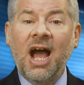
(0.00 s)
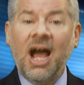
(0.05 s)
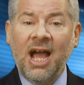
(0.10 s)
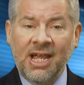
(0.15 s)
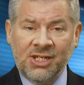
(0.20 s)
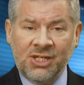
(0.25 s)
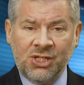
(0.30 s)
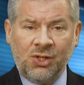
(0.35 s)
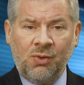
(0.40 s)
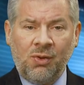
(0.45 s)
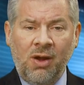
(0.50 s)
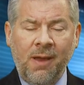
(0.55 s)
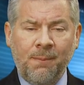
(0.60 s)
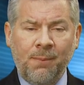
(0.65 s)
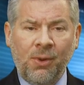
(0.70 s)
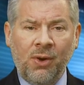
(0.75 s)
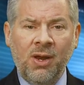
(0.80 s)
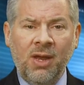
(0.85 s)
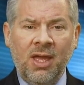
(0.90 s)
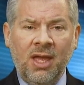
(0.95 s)
ice
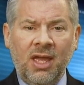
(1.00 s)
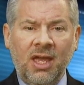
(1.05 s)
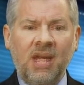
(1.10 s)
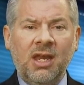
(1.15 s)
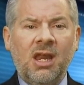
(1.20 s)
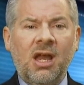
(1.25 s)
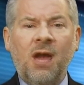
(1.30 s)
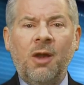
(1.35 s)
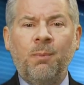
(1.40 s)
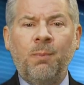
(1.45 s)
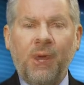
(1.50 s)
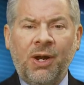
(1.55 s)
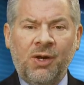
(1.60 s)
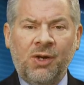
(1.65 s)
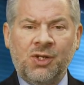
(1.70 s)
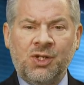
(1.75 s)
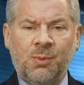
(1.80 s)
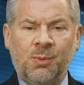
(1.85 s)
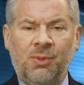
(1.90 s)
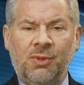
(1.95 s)
scraper, and
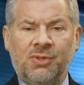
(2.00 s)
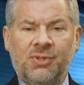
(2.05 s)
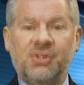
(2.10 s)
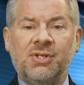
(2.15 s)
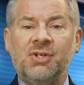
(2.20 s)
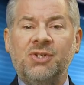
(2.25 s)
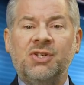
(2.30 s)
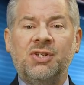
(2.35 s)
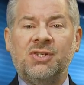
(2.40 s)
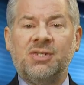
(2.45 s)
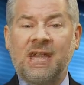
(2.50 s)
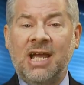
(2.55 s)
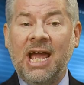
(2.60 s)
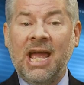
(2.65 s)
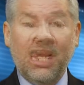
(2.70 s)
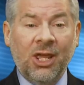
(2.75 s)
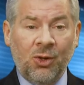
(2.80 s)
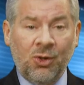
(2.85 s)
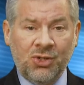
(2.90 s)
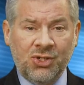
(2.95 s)
non-perishables such as
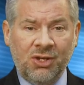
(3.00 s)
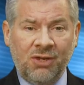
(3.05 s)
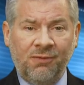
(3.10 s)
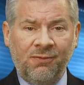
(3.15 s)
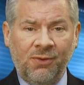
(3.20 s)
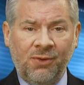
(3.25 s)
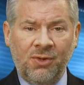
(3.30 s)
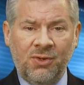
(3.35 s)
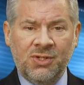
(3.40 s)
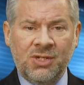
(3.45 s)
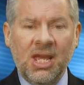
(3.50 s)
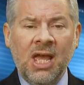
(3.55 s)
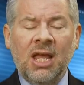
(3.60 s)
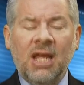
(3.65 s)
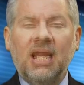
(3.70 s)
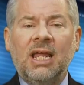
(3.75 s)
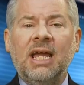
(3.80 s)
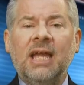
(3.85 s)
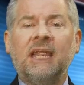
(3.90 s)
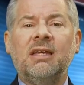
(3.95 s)
high-energy foods
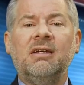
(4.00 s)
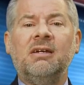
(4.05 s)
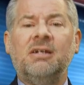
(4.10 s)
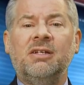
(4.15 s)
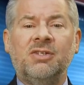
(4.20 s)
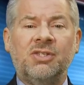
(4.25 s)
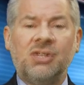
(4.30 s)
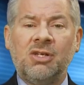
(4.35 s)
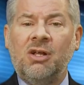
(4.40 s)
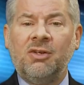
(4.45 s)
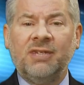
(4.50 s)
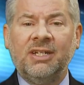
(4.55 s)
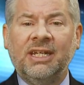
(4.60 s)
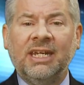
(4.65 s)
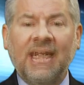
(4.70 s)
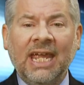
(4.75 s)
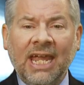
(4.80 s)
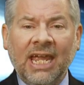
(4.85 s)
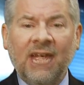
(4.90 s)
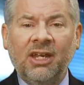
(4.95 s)
like
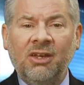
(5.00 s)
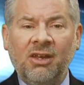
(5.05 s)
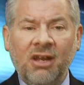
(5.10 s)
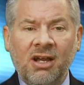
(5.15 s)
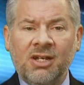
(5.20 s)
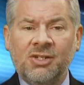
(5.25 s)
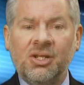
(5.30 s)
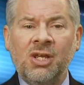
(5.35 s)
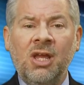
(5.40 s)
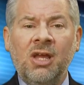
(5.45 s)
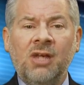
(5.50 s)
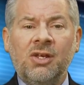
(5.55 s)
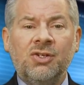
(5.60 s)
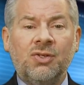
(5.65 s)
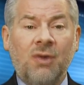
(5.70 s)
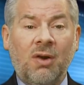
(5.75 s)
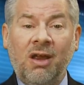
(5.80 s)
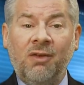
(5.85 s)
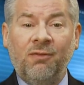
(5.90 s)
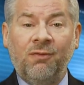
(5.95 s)
unsalted canned nuts,
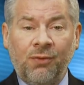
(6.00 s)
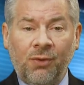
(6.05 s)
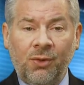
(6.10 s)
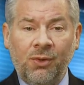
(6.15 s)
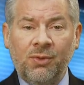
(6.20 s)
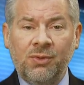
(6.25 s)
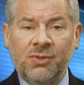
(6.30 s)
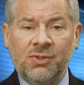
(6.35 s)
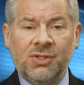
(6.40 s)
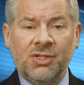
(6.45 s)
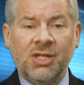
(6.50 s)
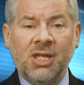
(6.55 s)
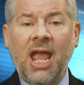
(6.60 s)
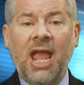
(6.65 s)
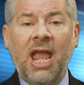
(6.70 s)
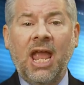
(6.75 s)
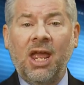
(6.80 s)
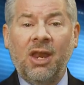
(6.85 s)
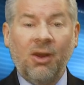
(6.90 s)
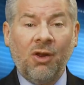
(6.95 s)
dried fruits
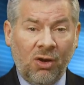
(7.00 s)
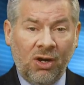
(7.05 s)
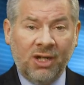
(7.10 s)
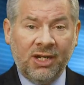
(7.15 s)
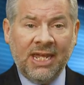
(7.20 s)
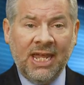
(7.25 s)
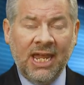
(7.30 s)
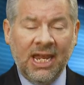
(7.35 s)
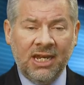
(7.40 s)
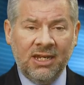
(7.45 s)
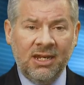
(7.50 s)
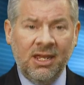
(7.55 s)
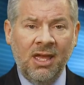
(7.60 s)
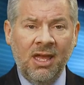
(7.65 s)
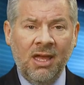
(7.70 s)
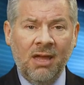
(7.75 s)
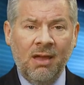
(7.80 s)
and hard candy,